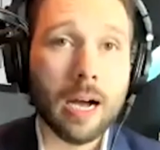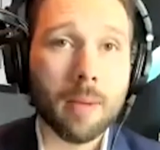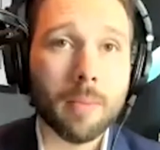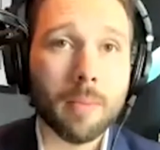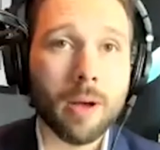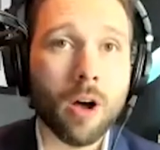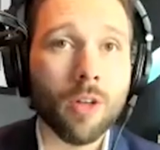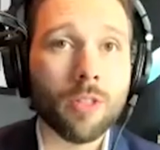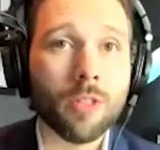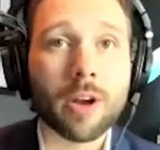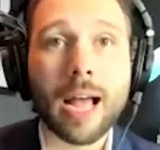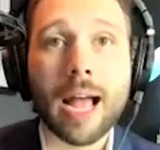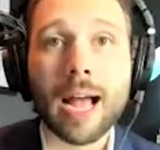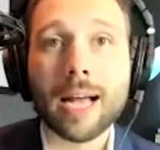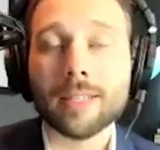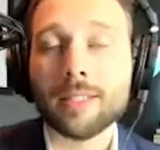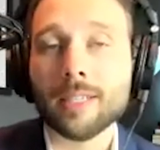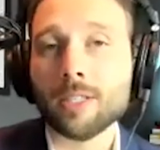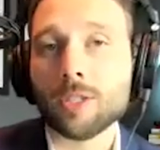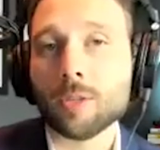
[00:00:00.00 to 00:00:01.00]
Other
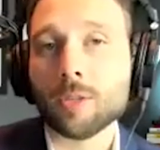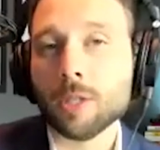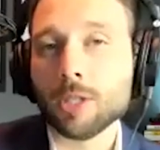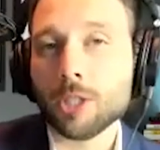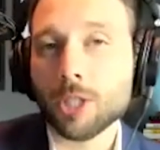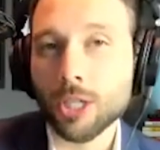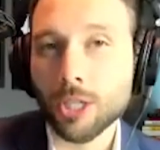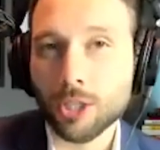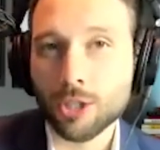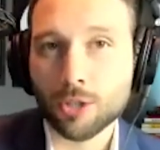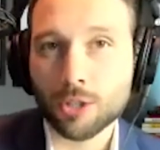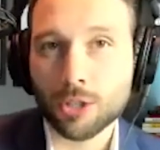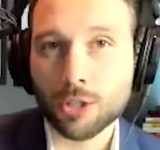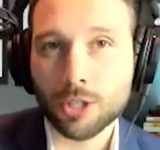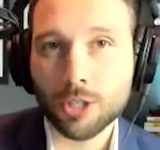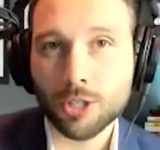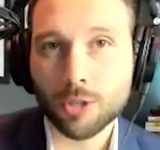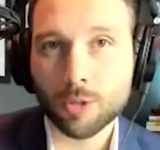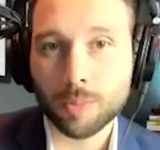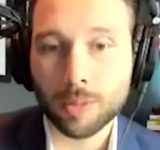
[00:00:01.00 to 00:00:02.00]
ad sets are much easier to
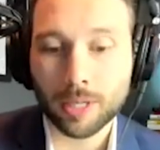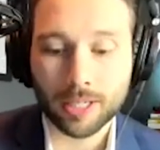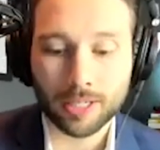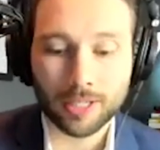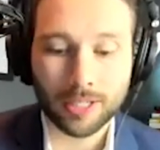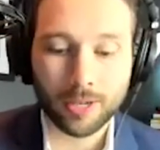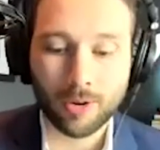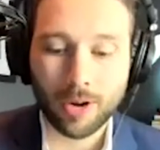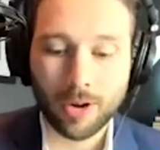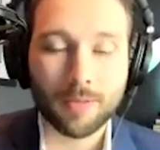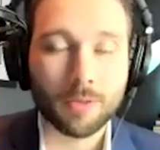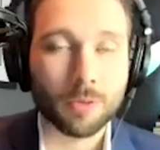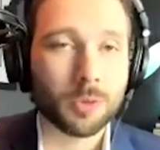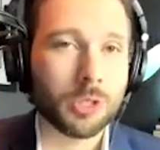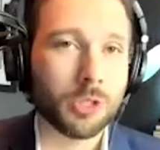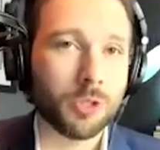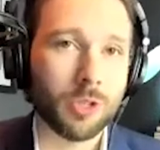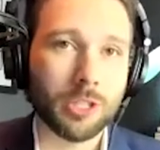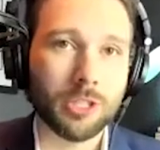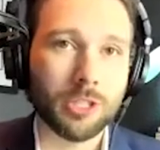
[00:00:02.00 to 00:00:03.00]
do because they don't have the
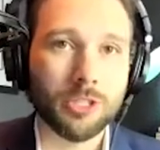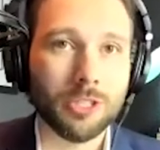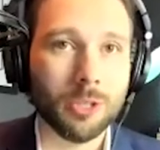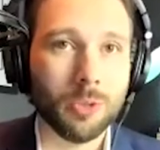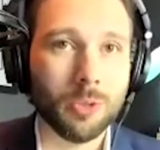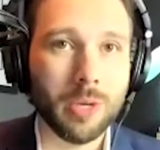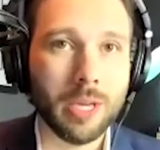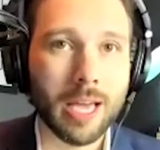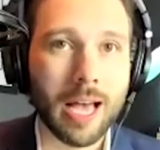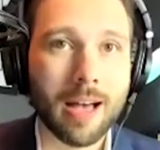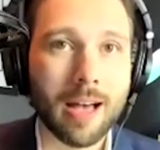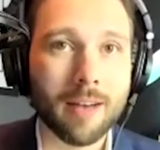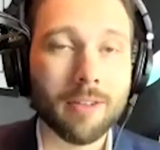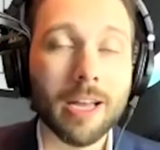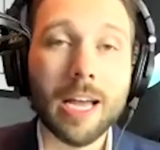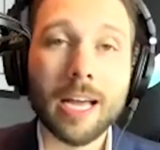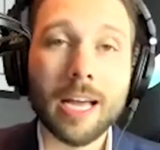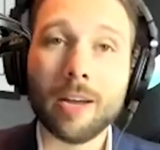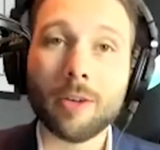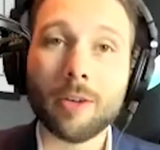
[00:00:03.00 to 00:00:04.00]
restrictions that we have.
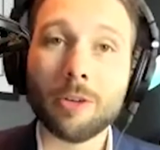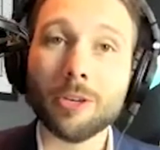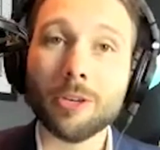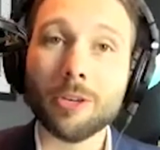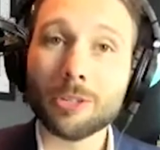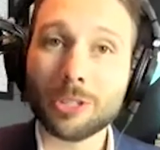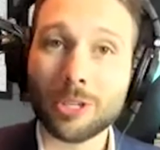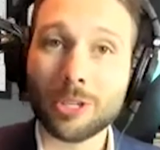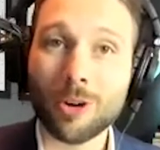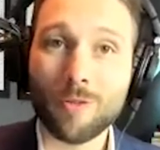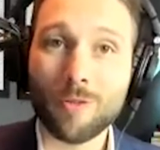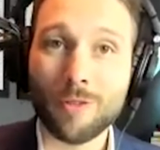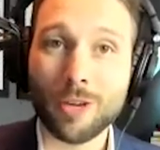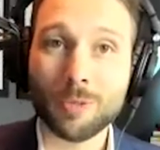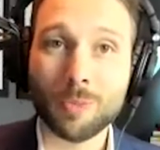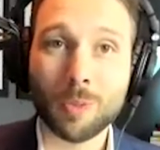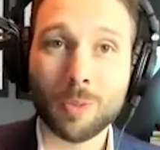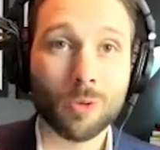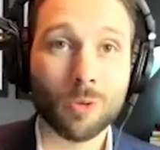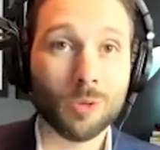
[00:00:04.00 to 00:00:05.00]
Now, years ago,
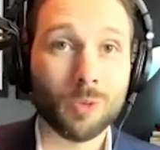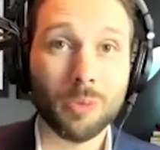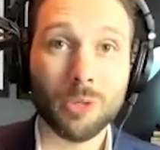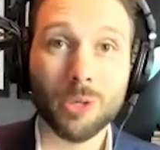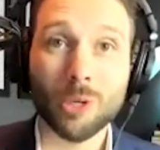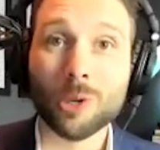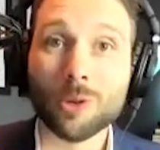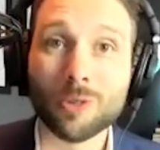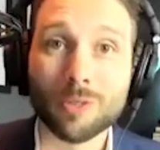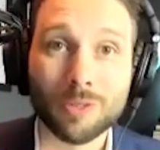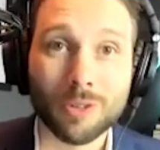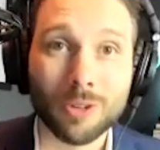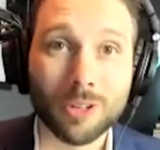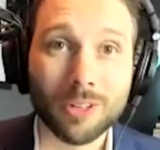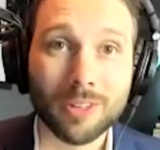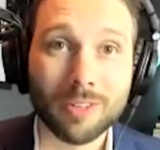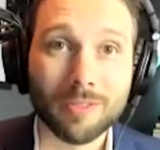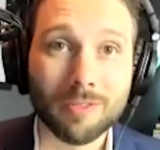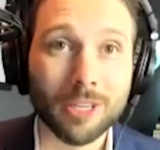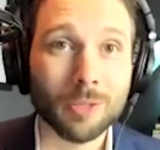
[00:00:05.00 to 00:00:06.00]
Facebook was beautiful.
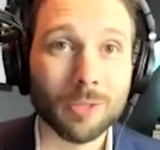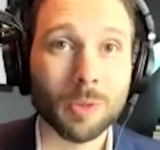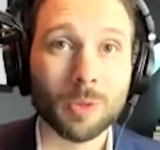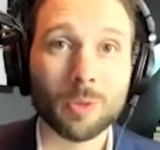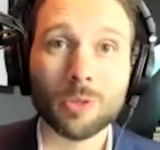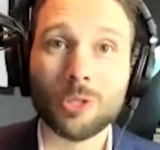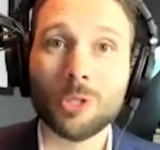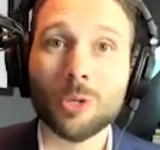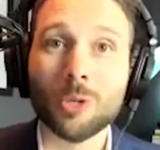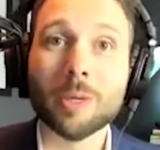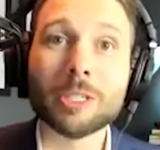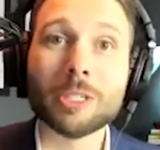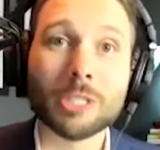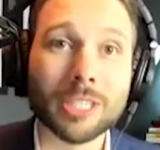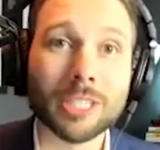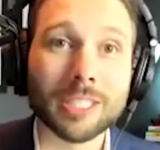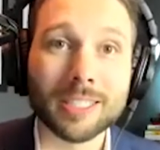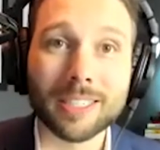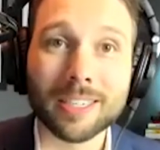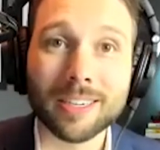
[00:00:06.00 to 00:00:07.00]
Facebook was so much
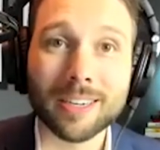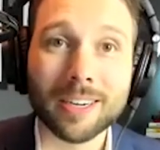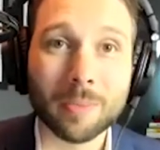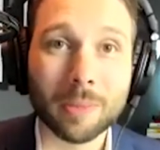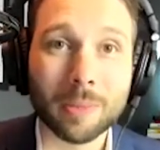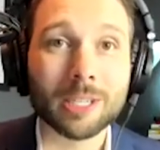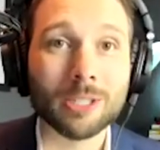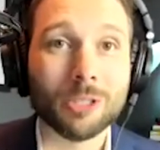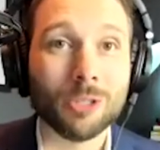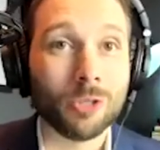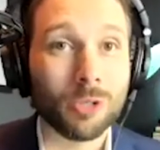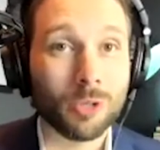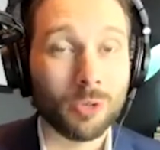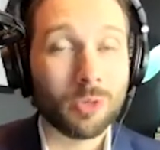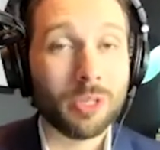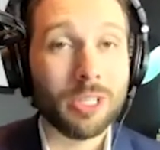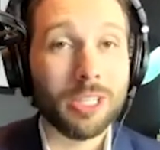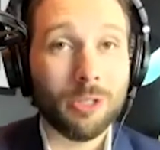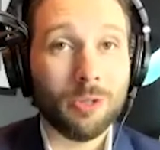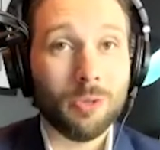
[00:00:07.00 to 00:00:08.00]
easier because you could
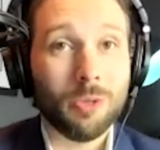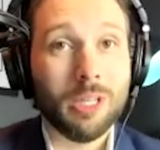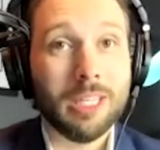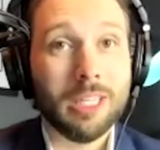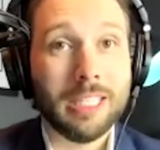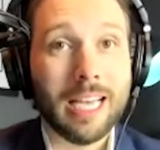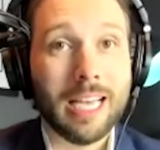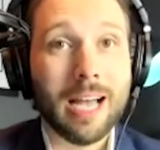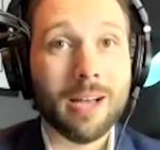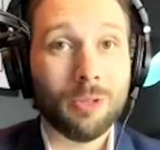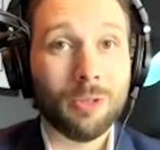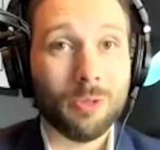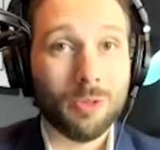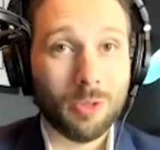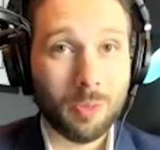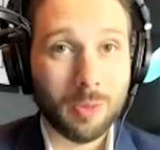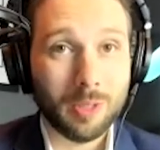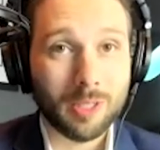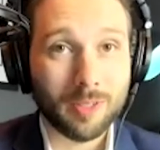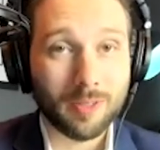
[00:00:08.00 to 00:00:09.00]
really drill it down to a
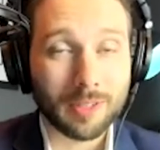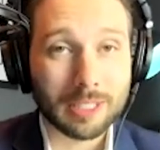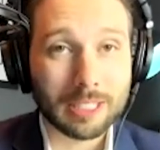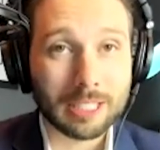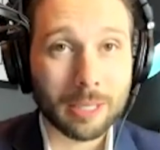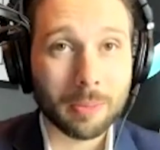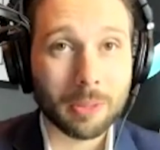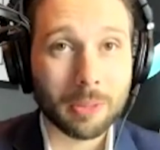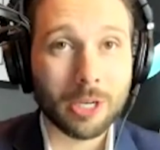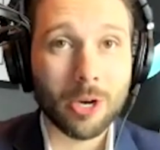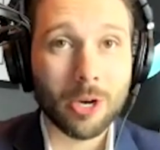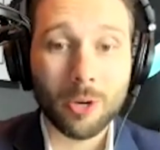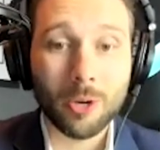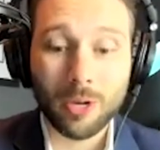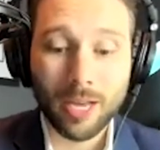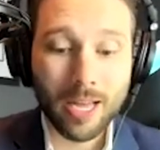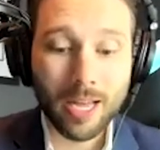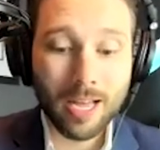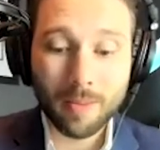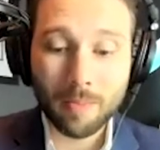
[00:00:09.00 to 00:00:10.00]
specific zip code,
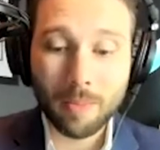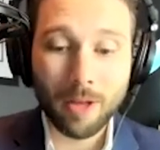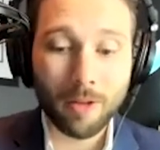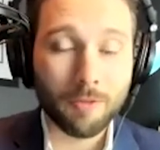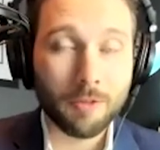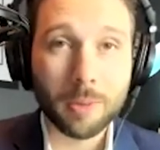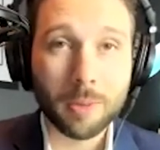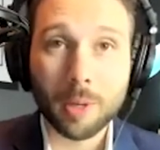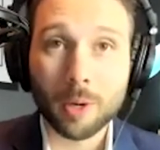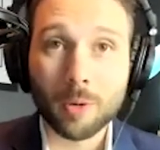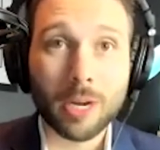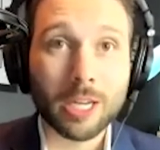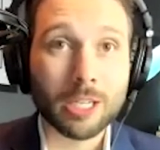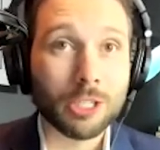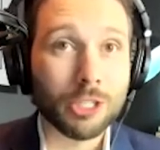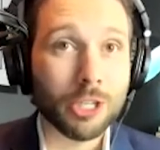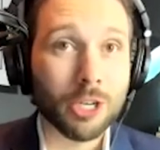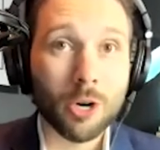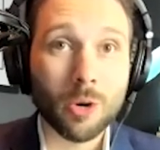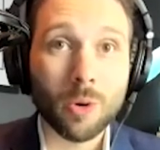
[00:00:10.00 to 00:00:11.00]
male-female
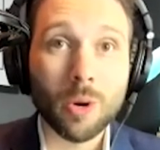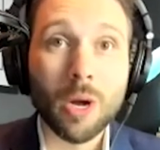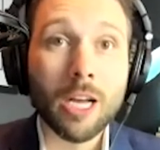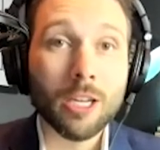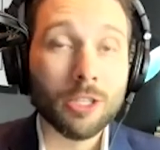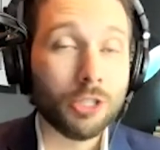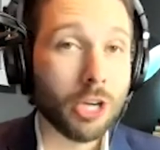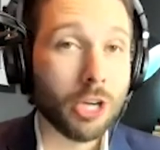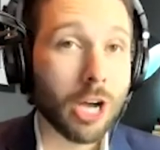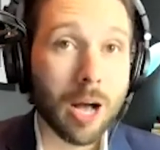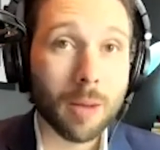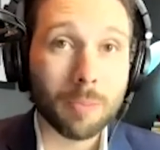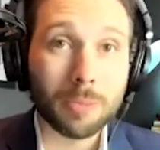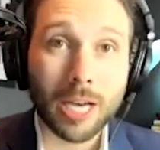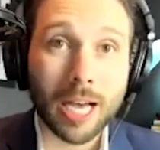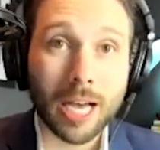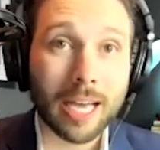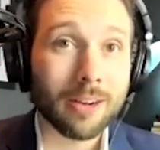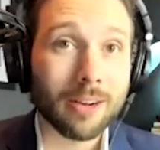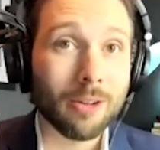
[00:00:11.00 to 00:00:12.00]
ratio, job
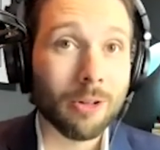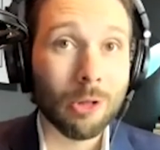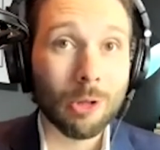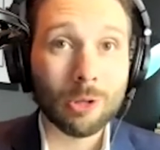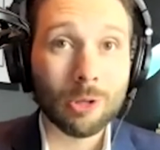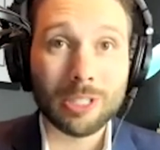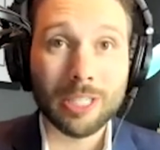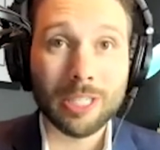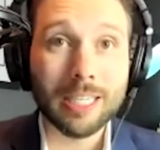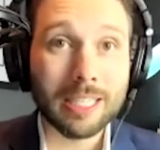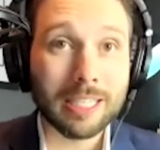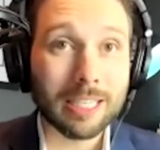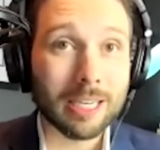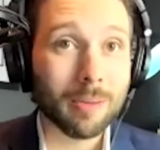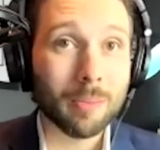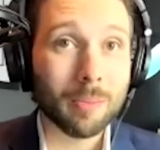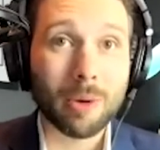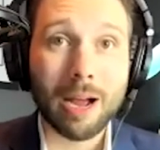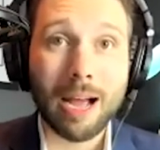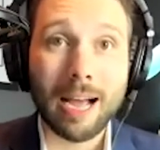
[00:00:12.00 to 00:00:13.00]
titles,
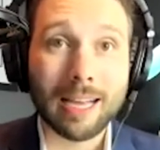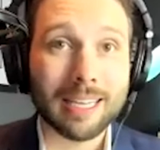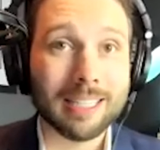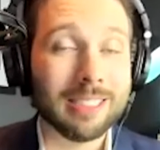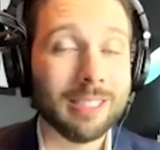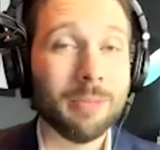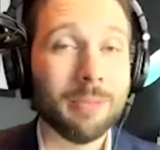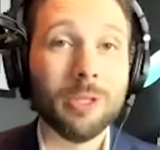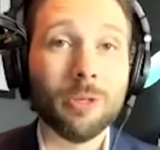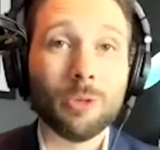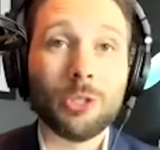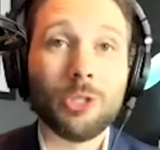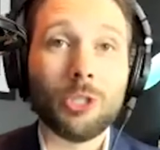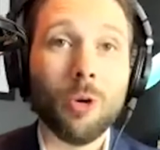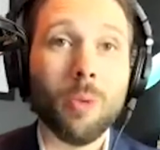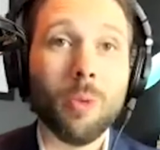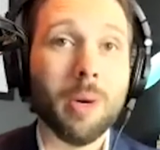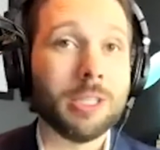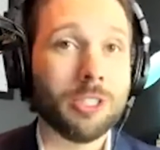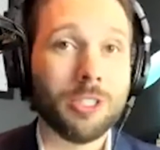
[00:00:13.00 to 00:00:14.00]
income brackets. I mean, there was
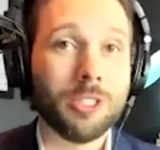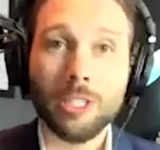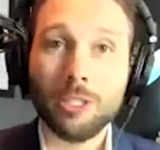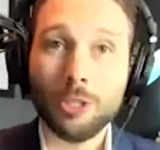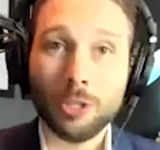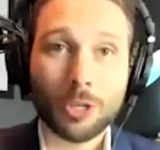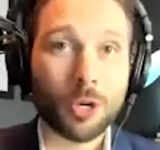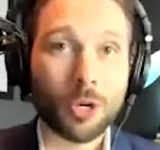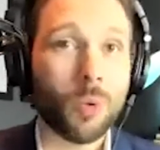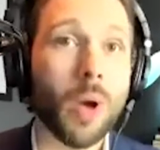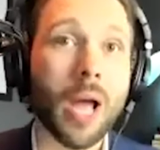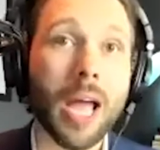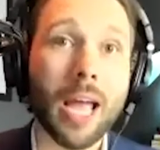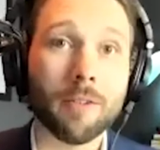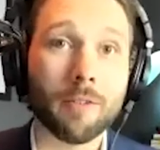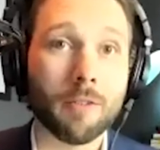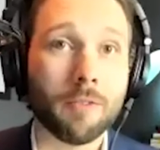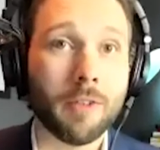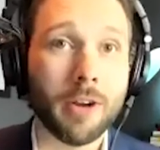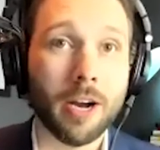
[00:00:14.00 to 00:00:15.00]
so much. They took it away
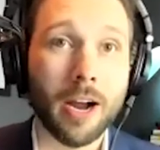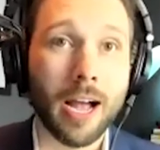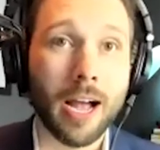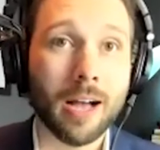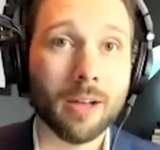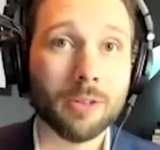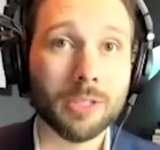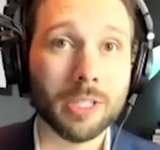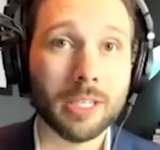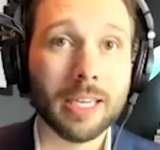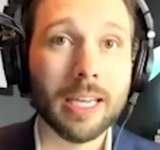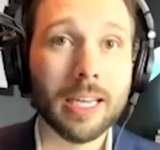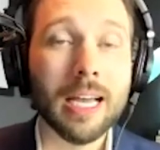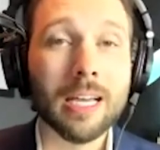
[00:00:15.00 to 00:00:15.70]
for fair housing.